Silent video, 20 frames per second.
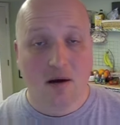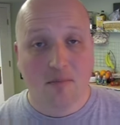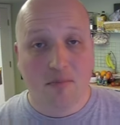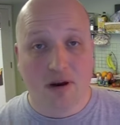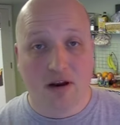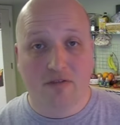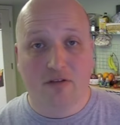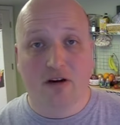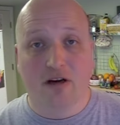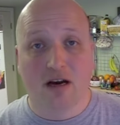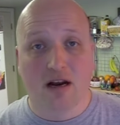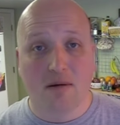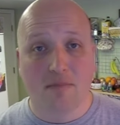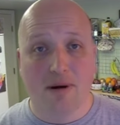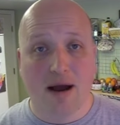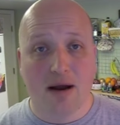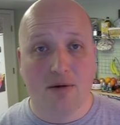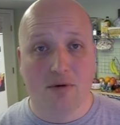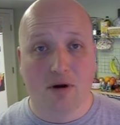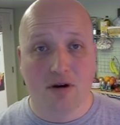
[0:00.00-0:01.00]
But if you're going to
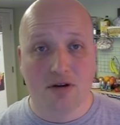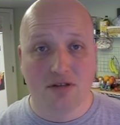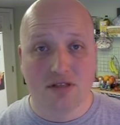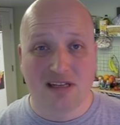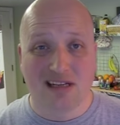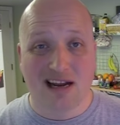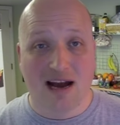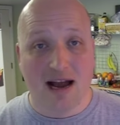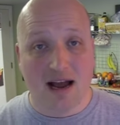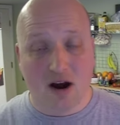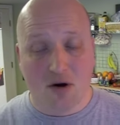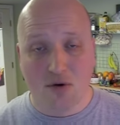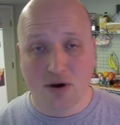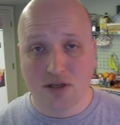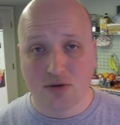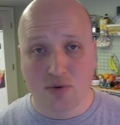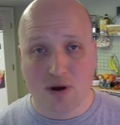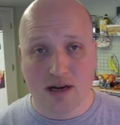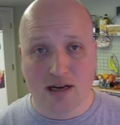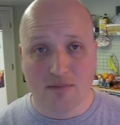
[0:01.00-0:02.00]
buy roasted, I
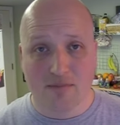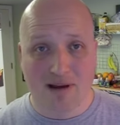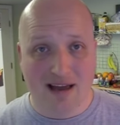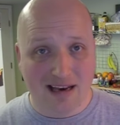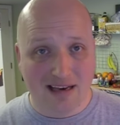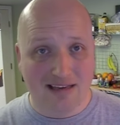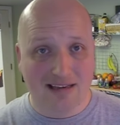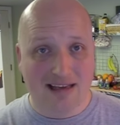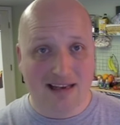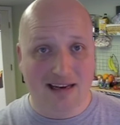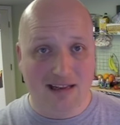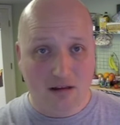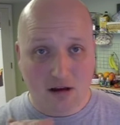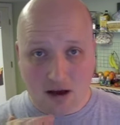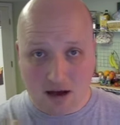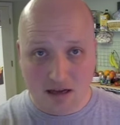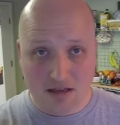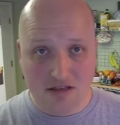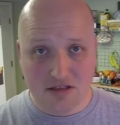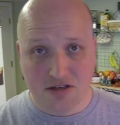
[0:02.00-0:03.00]
always recommend getting
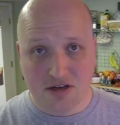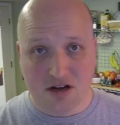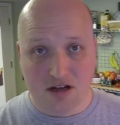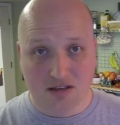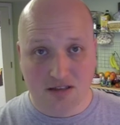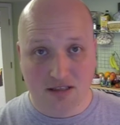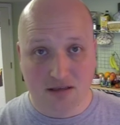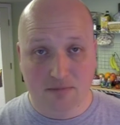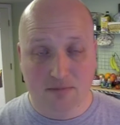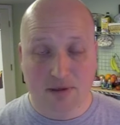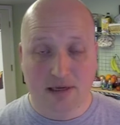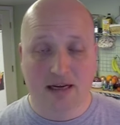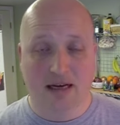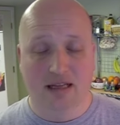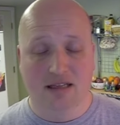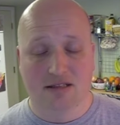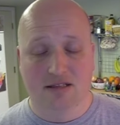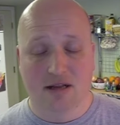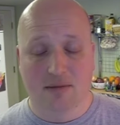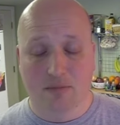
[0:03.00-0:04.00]
unsalted
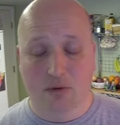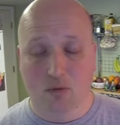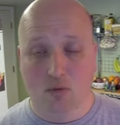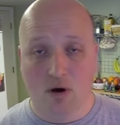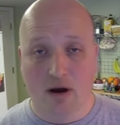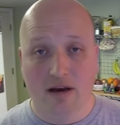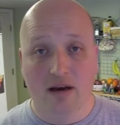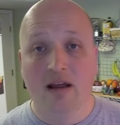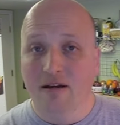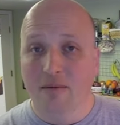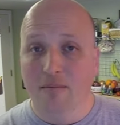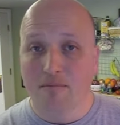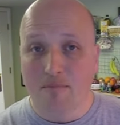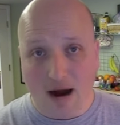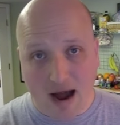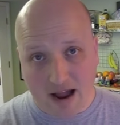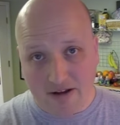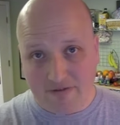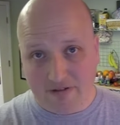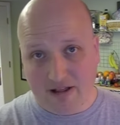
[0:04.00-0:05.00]
because, number one,
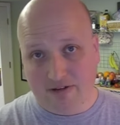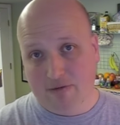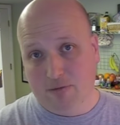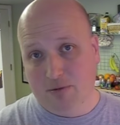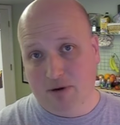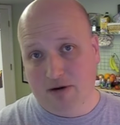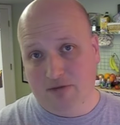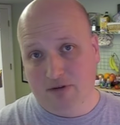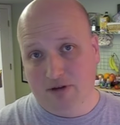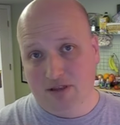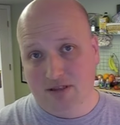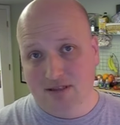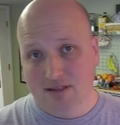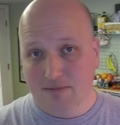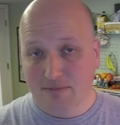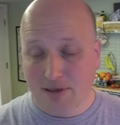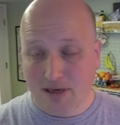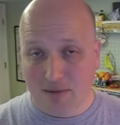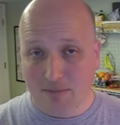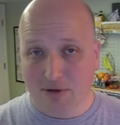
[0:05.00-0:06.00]
my flavor
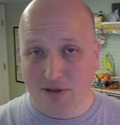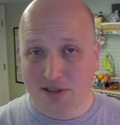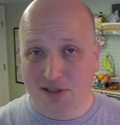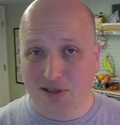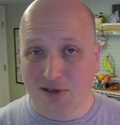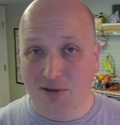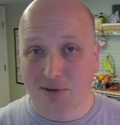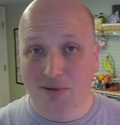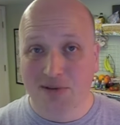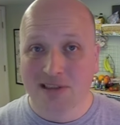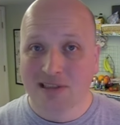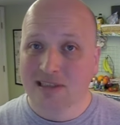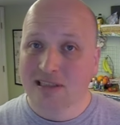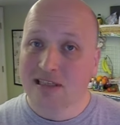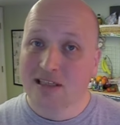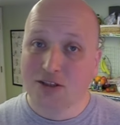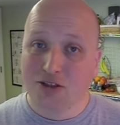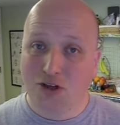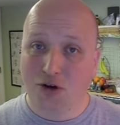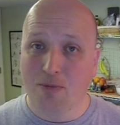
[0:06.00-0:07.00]
preference. But number two,
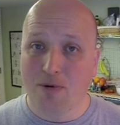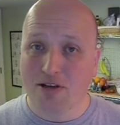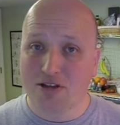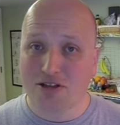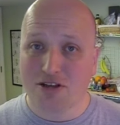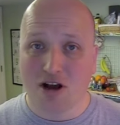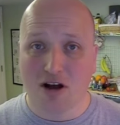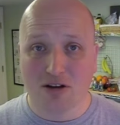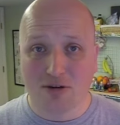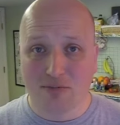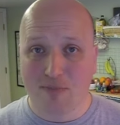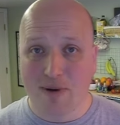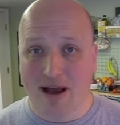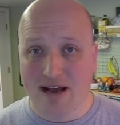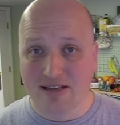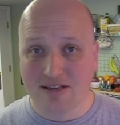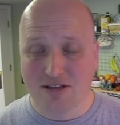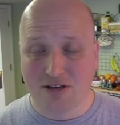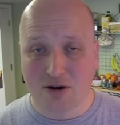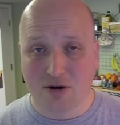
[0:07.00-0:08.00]
too much salt,
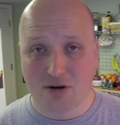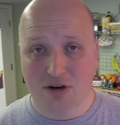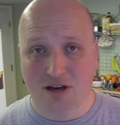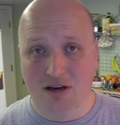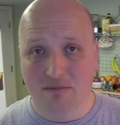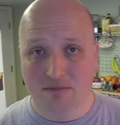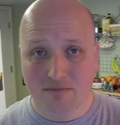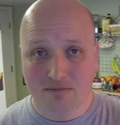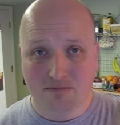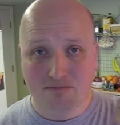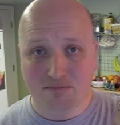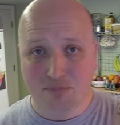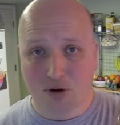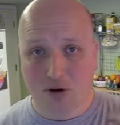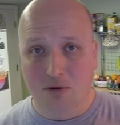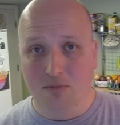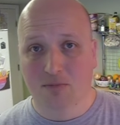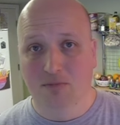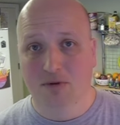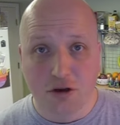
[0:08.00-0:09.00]
bad sodium,
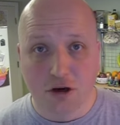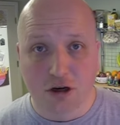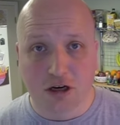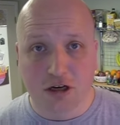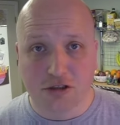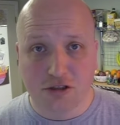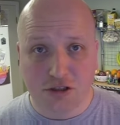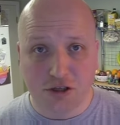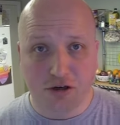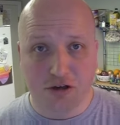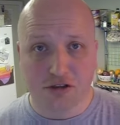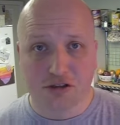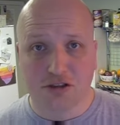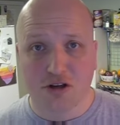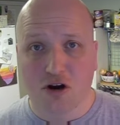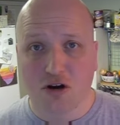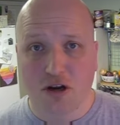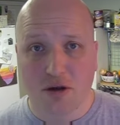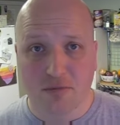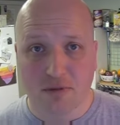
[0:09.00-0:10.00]
boom. You're going to shoot your
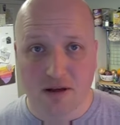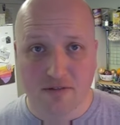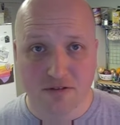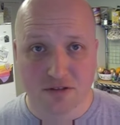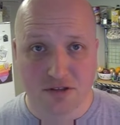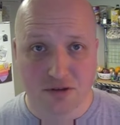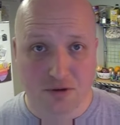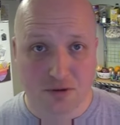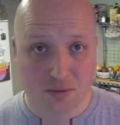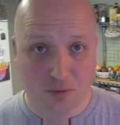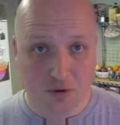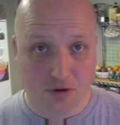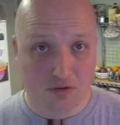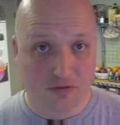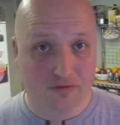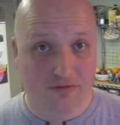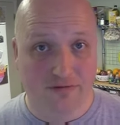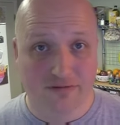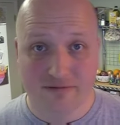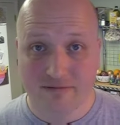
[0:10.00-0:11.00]
sodium levels through the
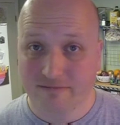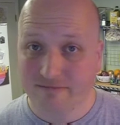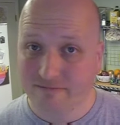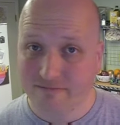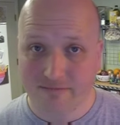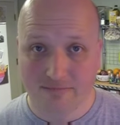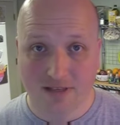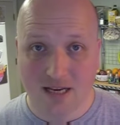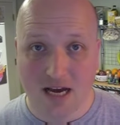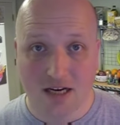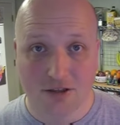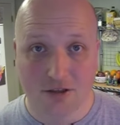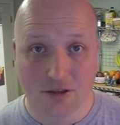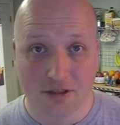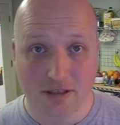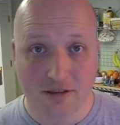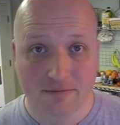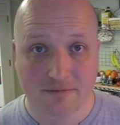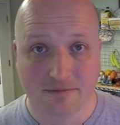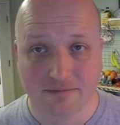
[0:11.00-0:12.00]
roof. Not
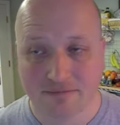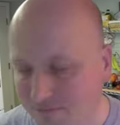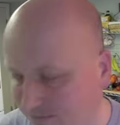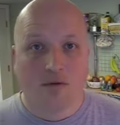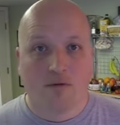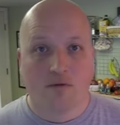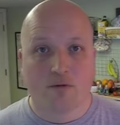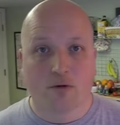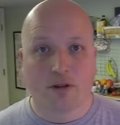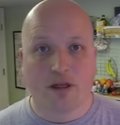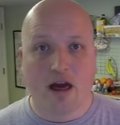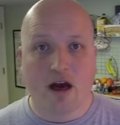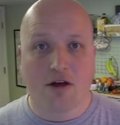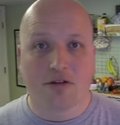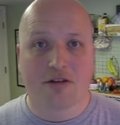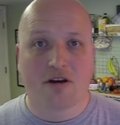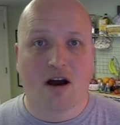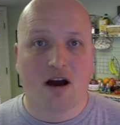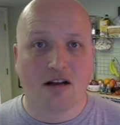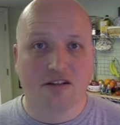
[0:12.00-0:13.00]
good. For the
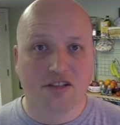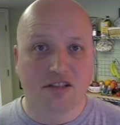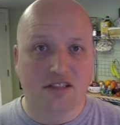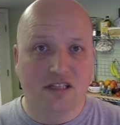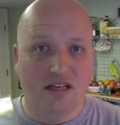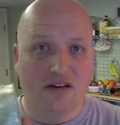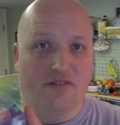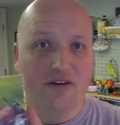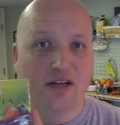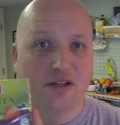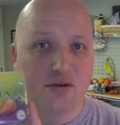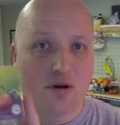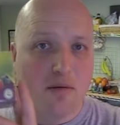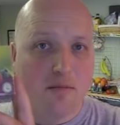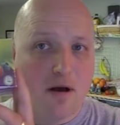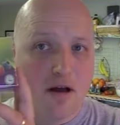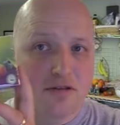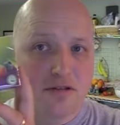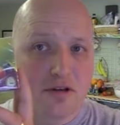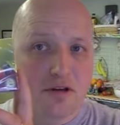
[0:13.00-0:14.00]
health-conscious individual,
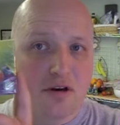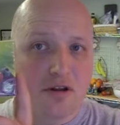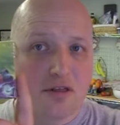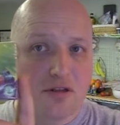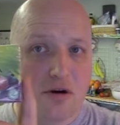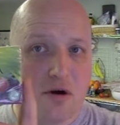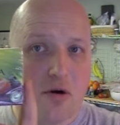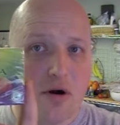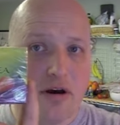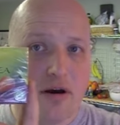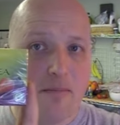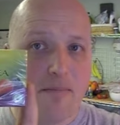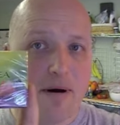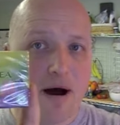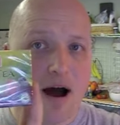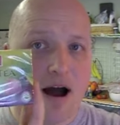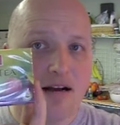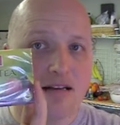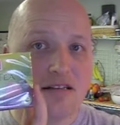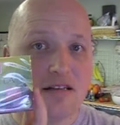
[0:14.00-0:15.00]
I'm also going to throw in a
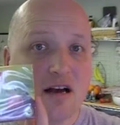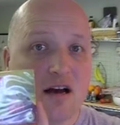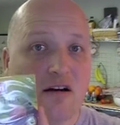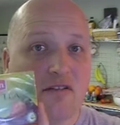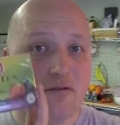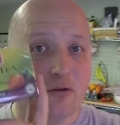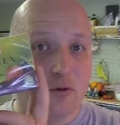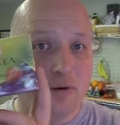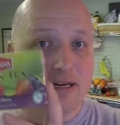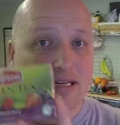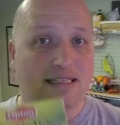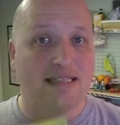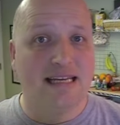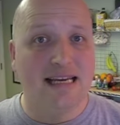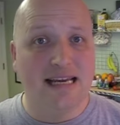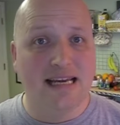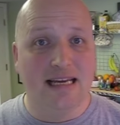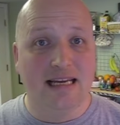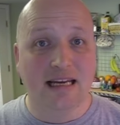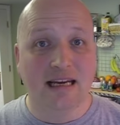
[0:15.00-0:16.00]
box of green
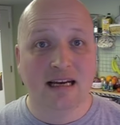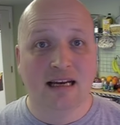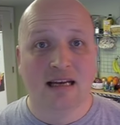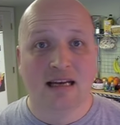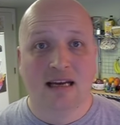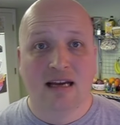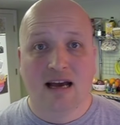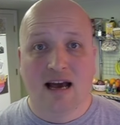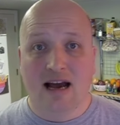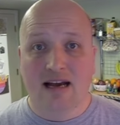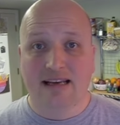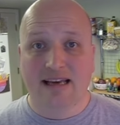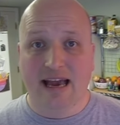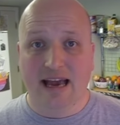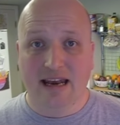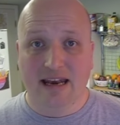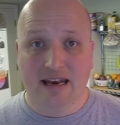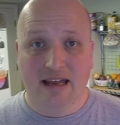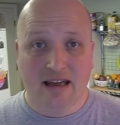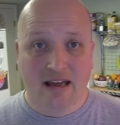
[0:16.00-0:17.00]
tea.
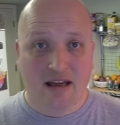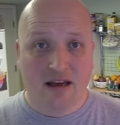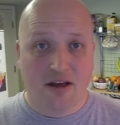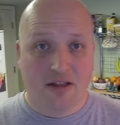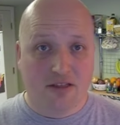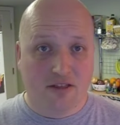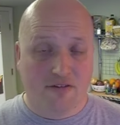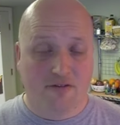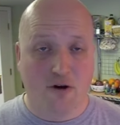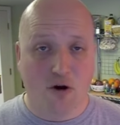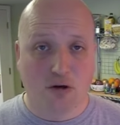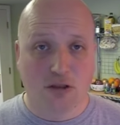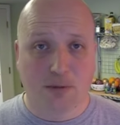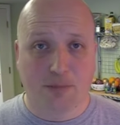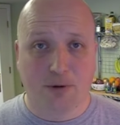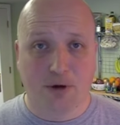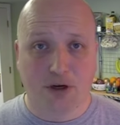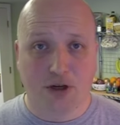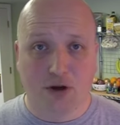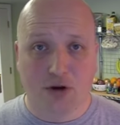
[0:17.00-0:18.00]
Again, the folks
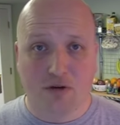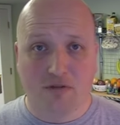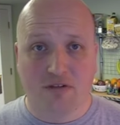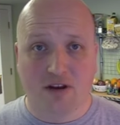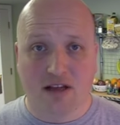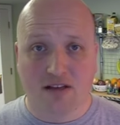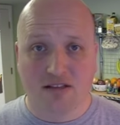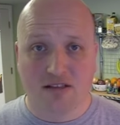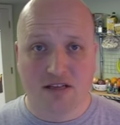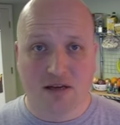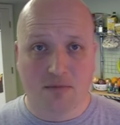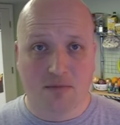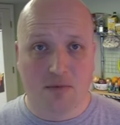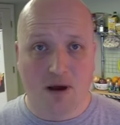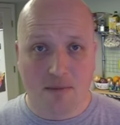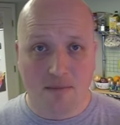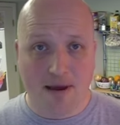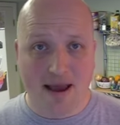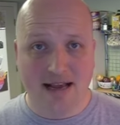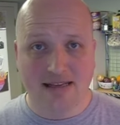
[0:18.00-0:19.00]
at Purdue have done some
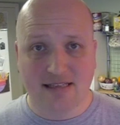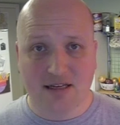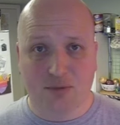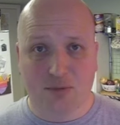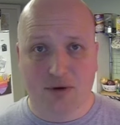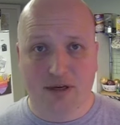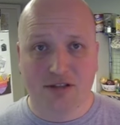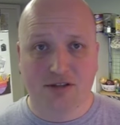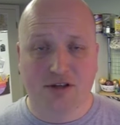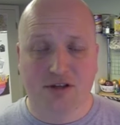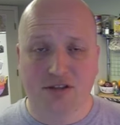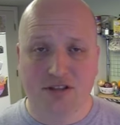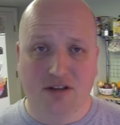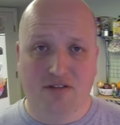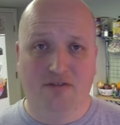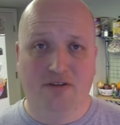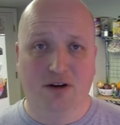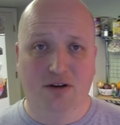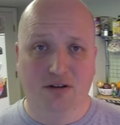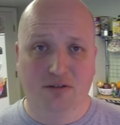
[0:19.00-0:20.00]
amazing research in
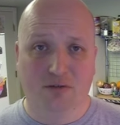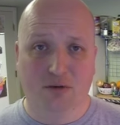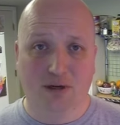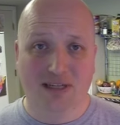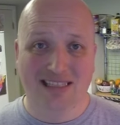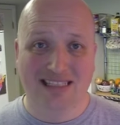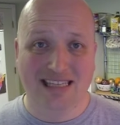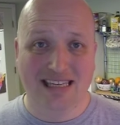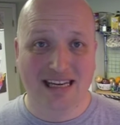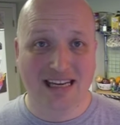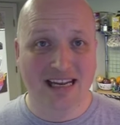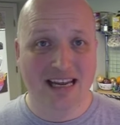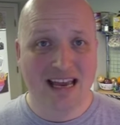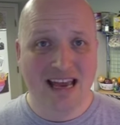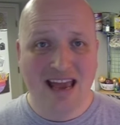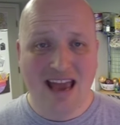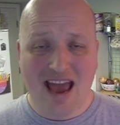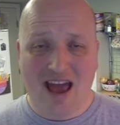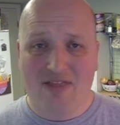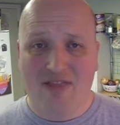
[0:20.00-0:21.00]
the field of green tea,
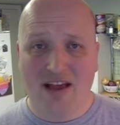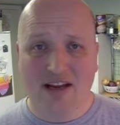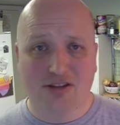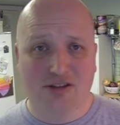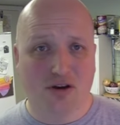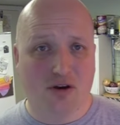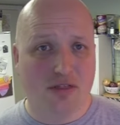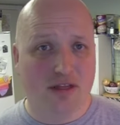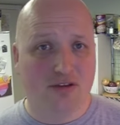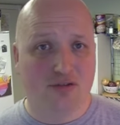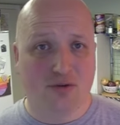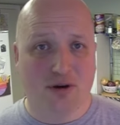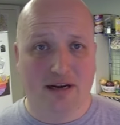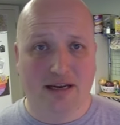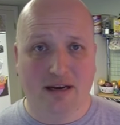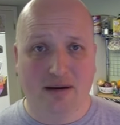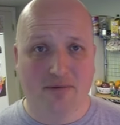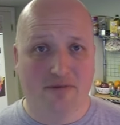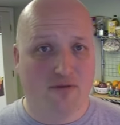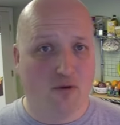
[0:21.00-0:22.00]
and they show that
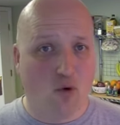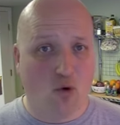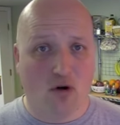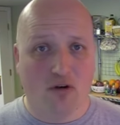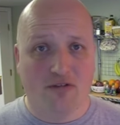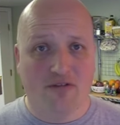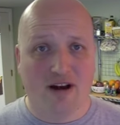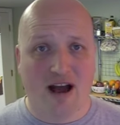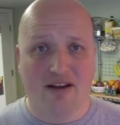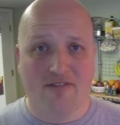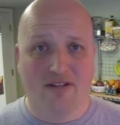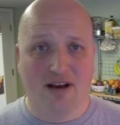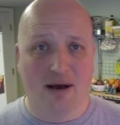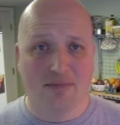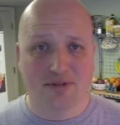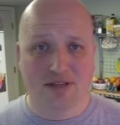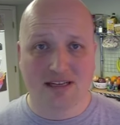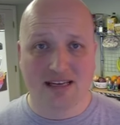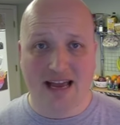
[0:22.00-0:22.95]
drinking 4 or 5 cups a